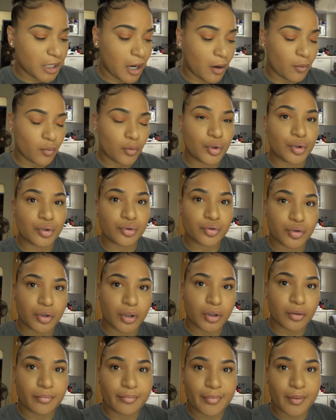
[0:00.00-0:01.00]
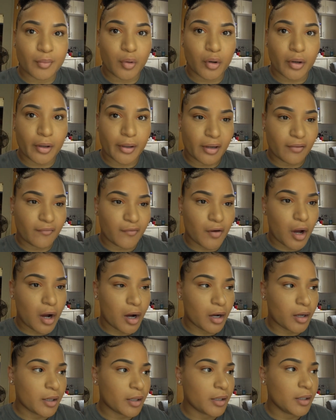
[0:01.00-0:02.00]
I will, you know, promote it in the
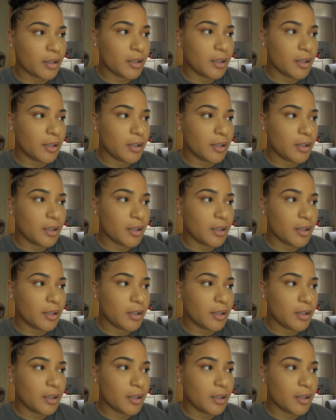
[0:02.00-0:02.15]
vlog.